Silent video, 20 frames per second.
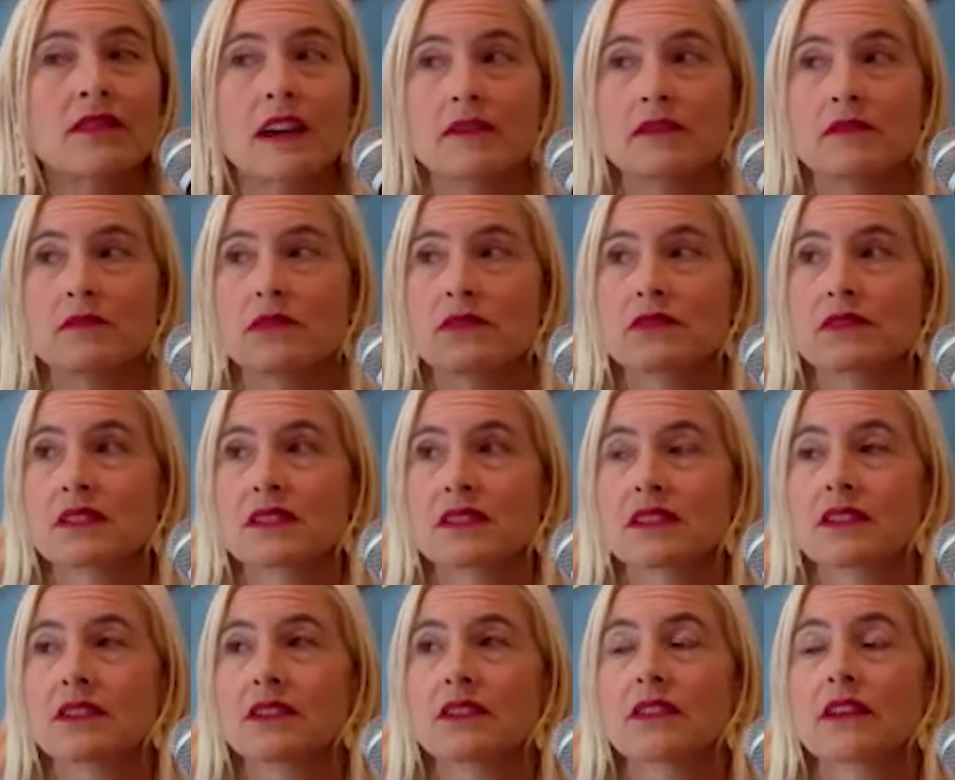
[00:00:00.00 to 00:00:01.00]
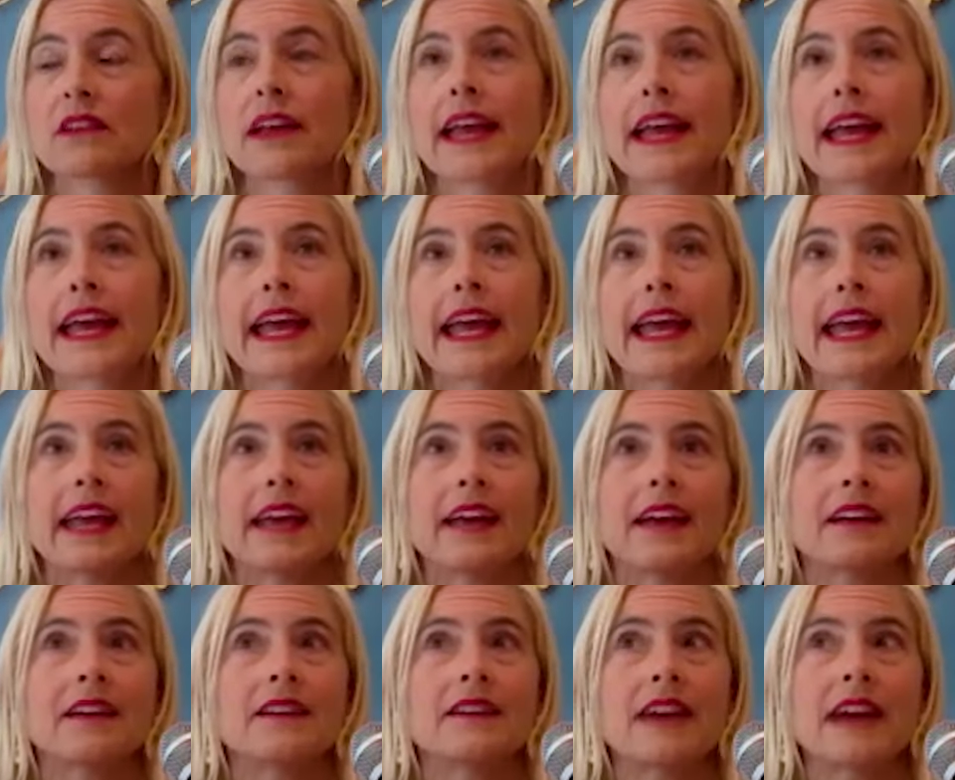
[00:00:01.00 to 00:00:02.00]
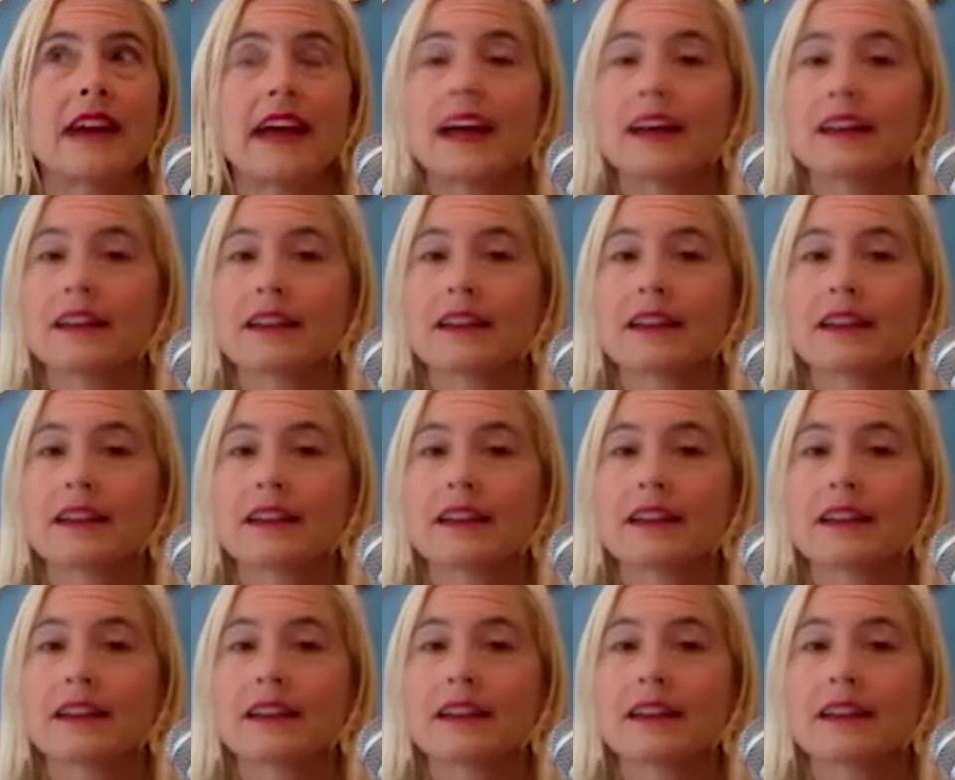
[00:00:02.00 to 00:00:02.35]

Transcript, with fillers: I was mostly single, and I had